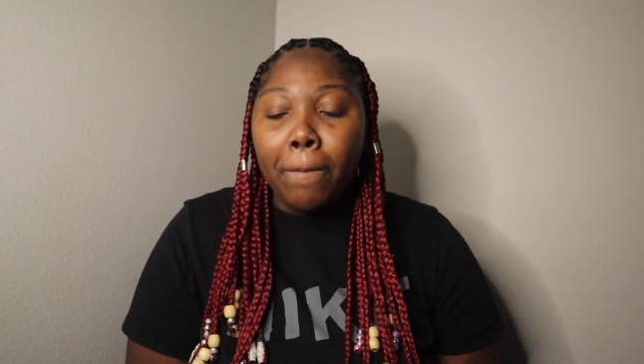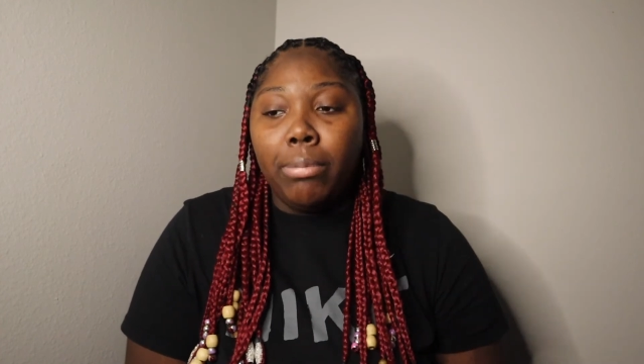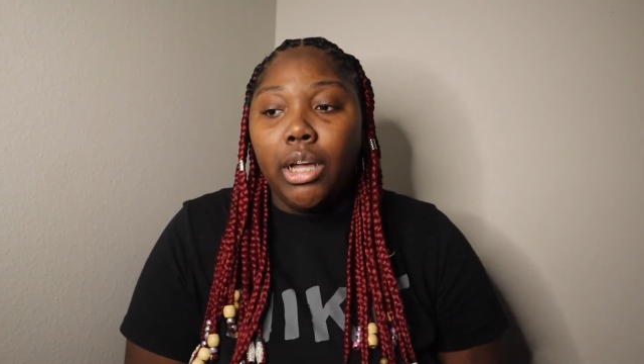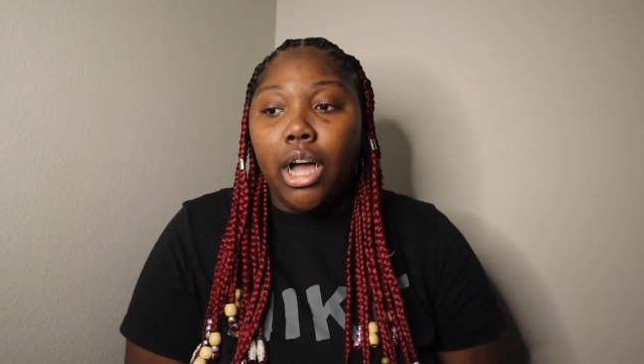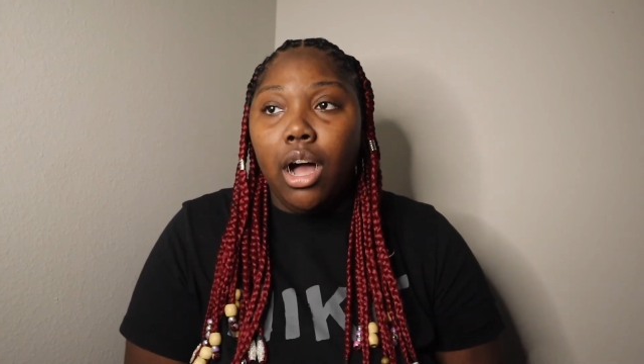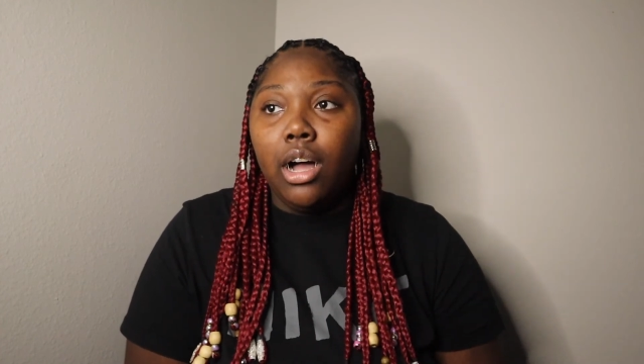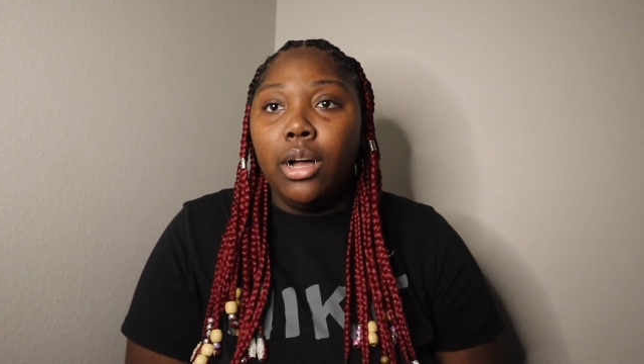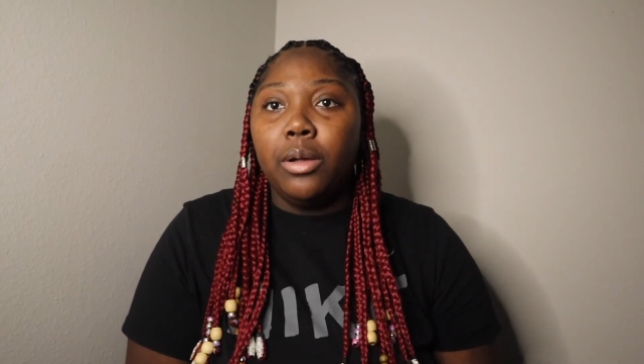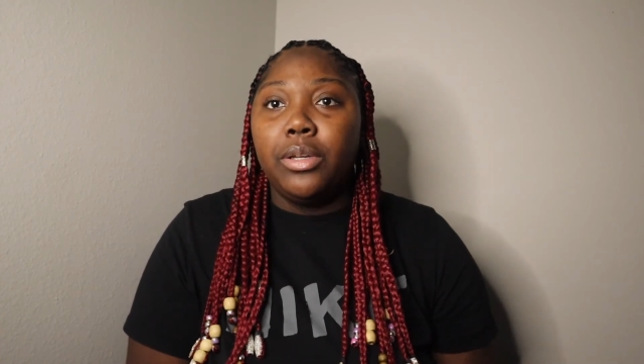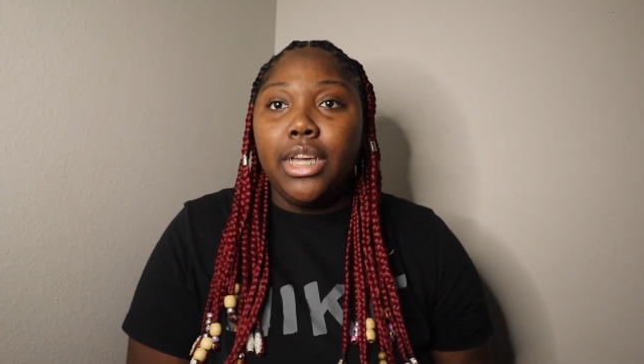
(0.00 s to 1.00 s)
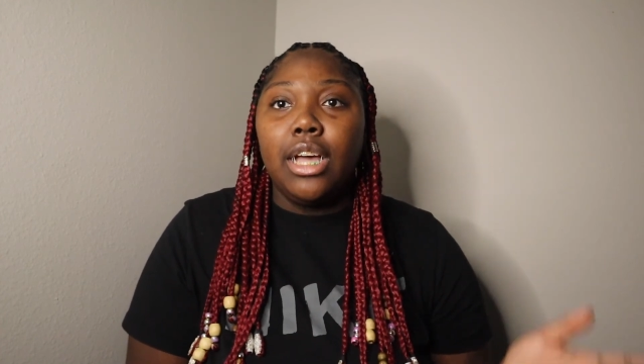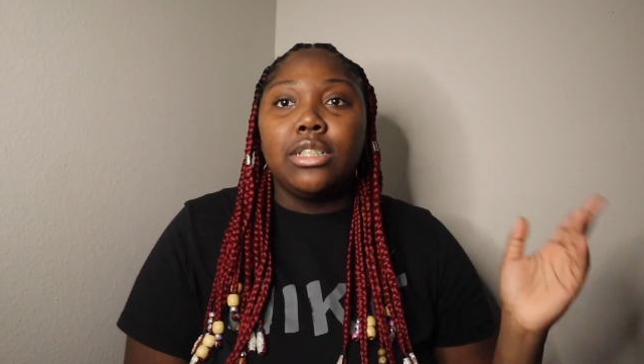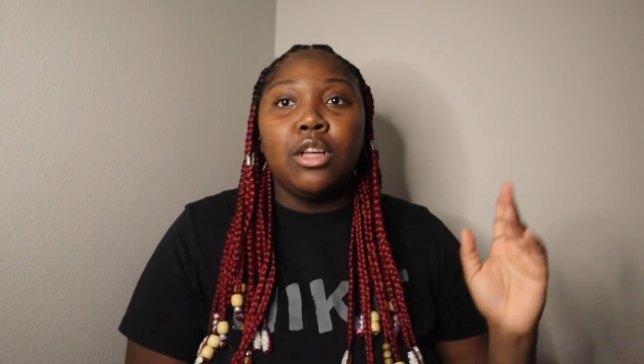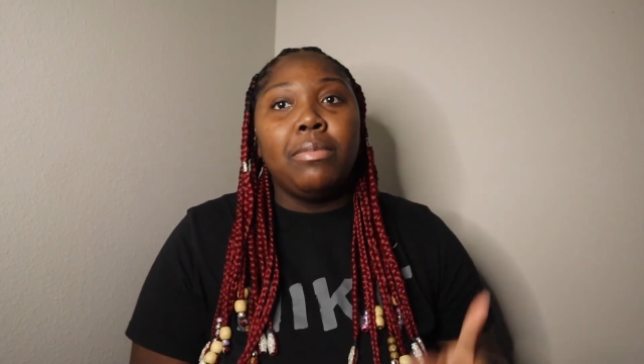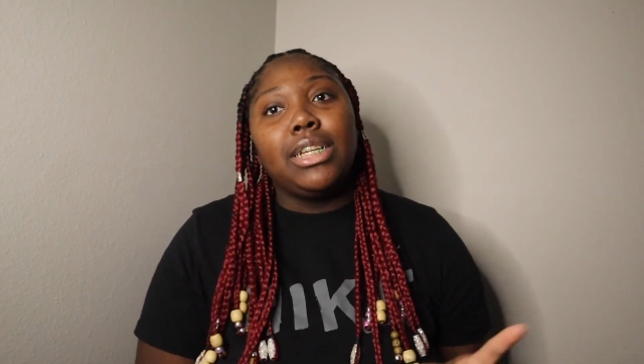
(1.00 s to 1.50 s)
But, yeah.
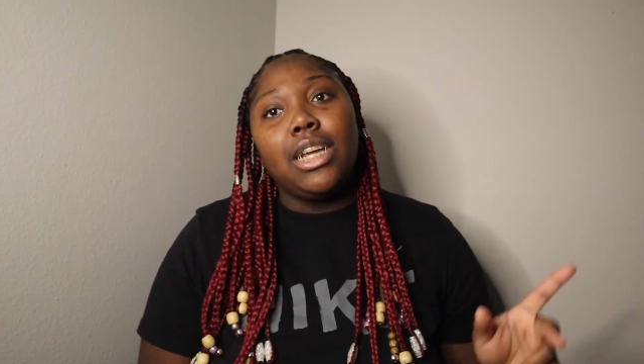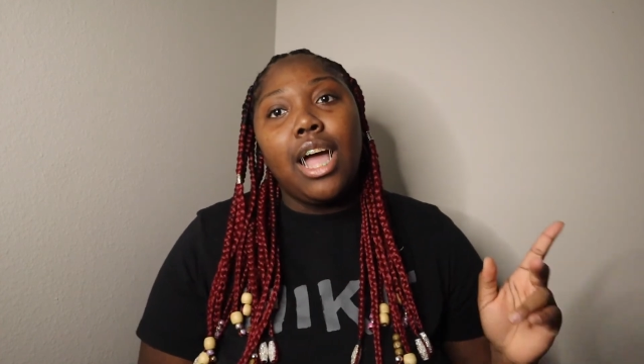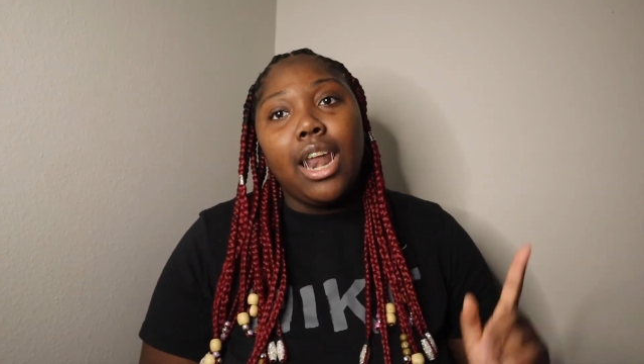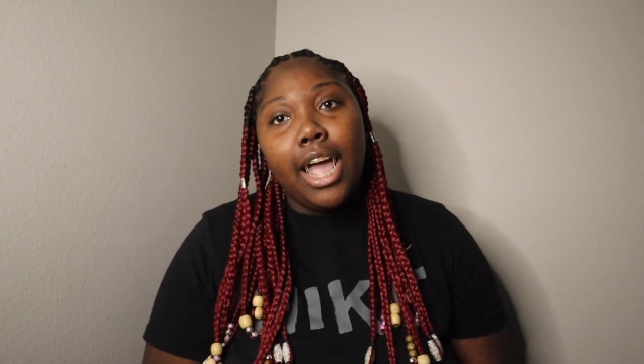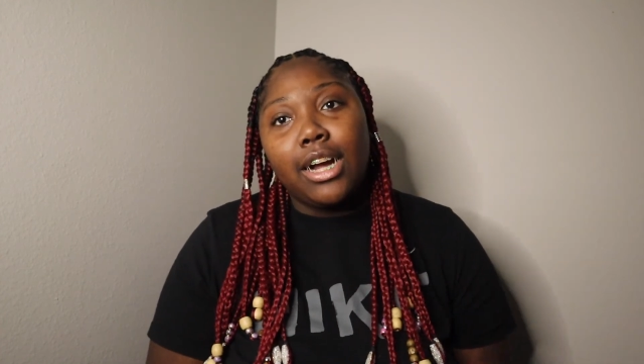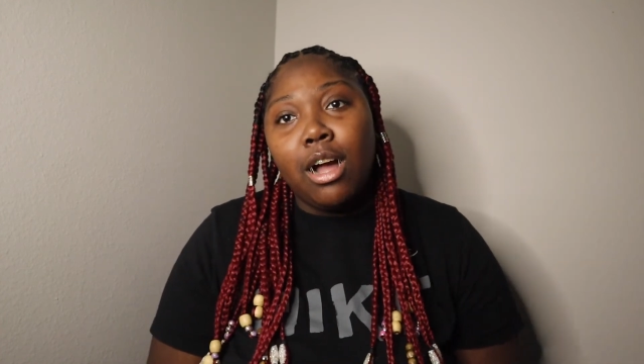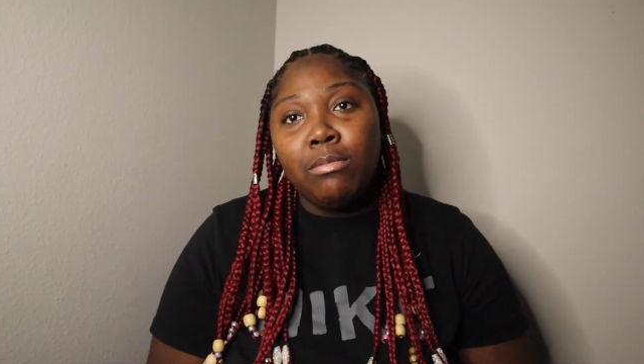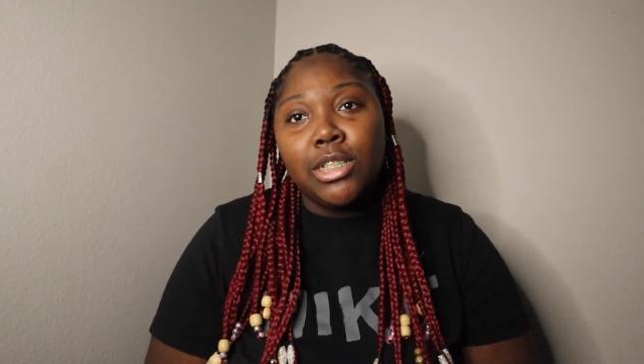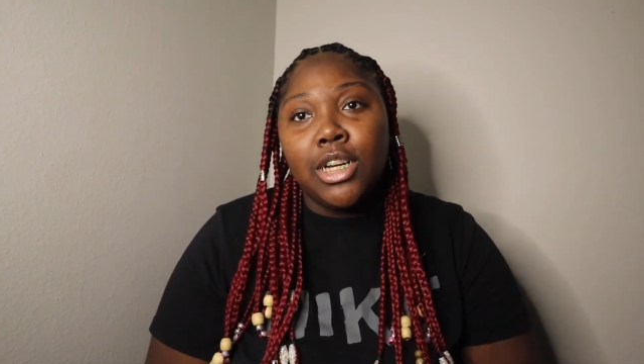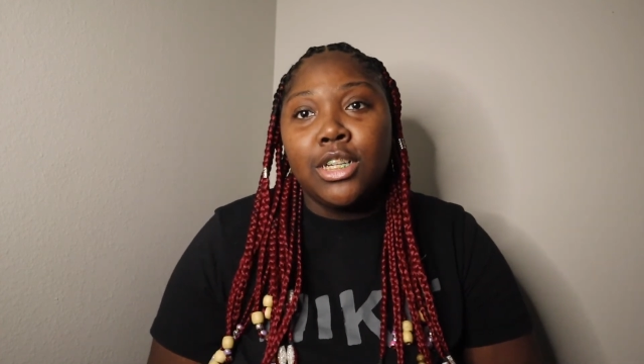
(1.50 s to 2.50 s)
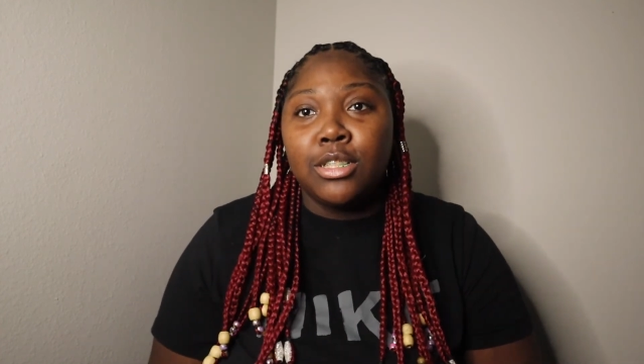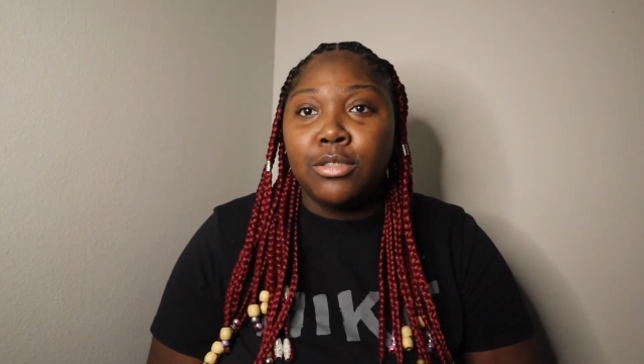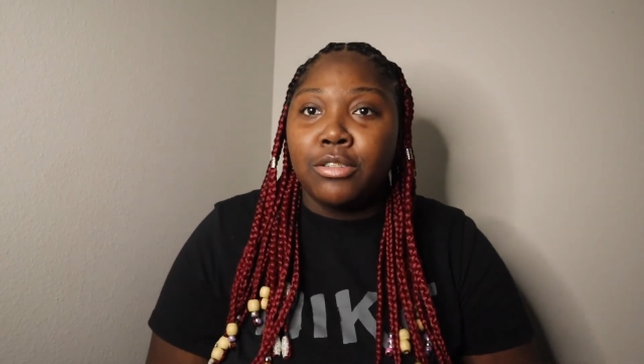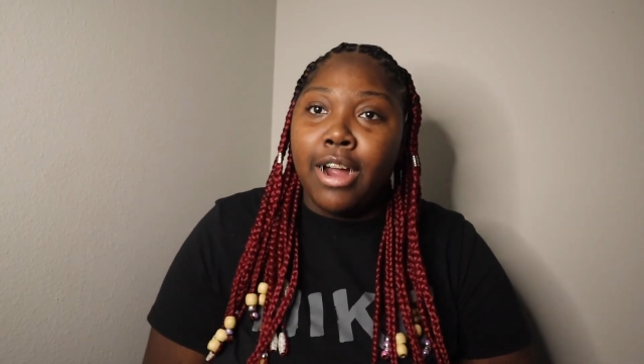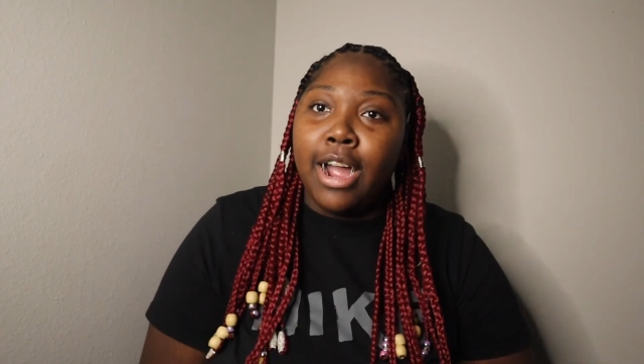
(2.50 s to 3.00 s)
So, make sure y'all like, comment, share, and
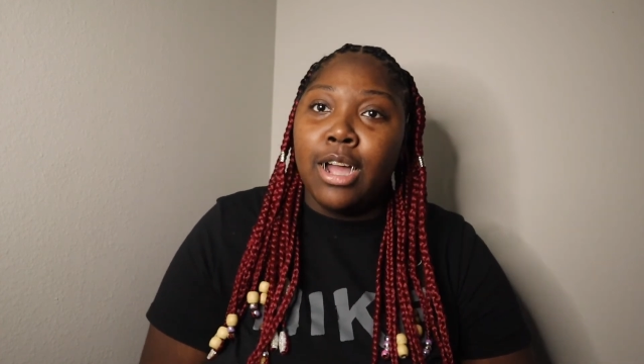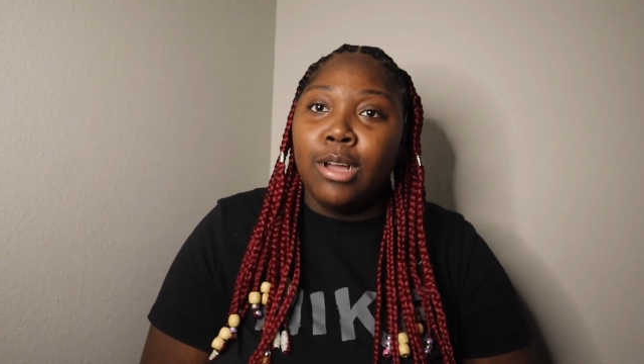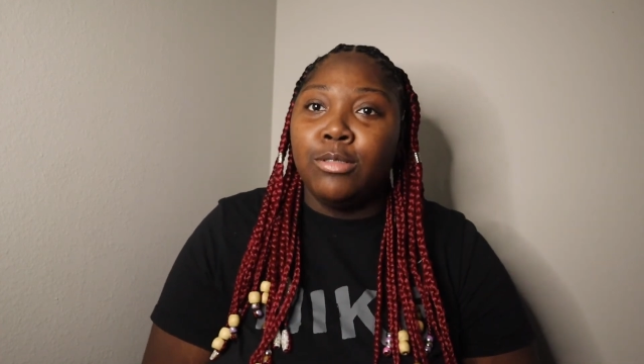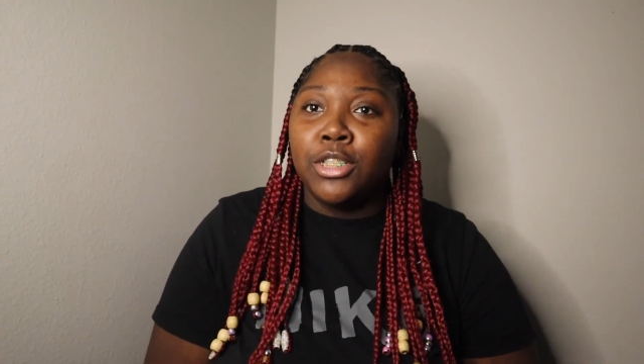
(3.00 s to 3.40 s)
subscribe.